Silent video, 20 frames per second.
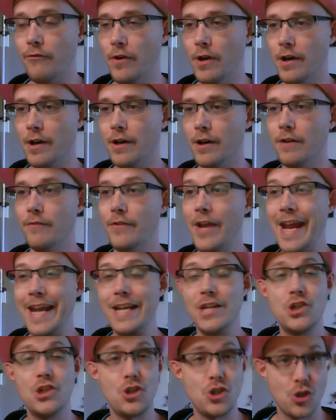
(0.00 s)
of a
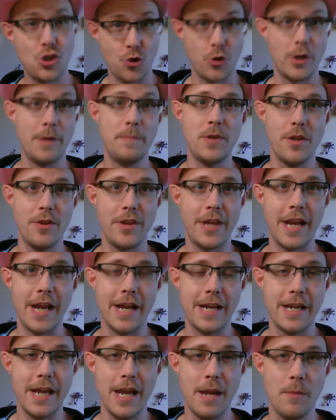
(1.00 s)
script that
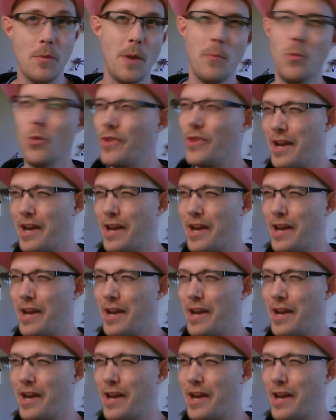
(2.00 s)
I came up with,